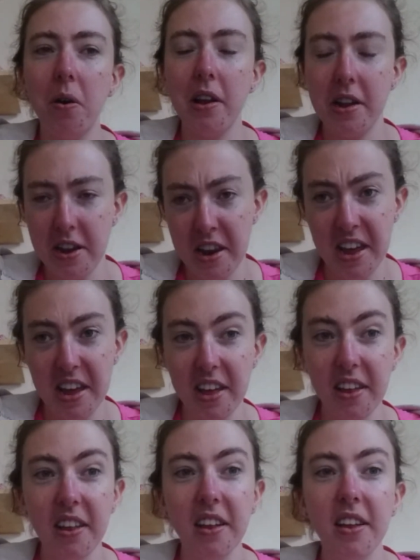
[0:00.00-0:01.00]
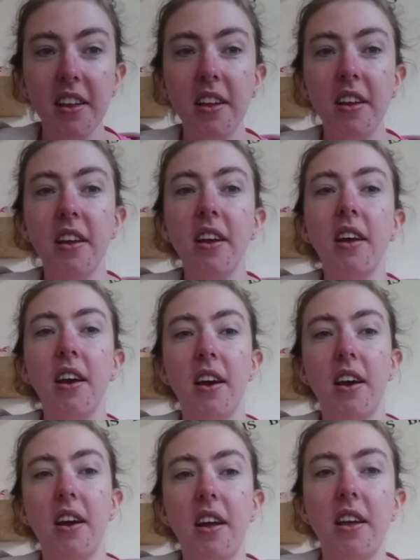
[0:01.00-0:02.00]
His
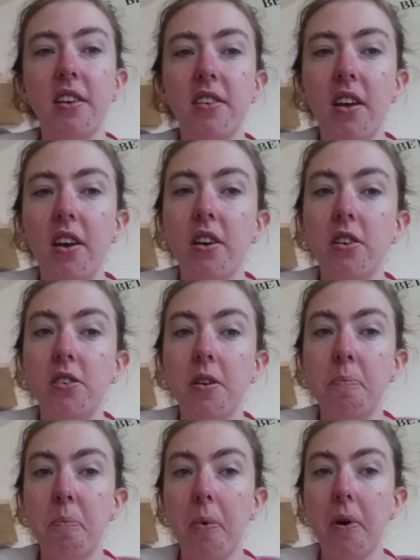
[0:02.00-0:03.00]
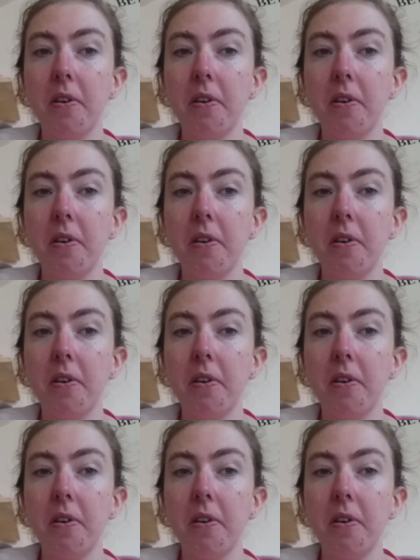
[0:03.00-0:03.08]
archipon pin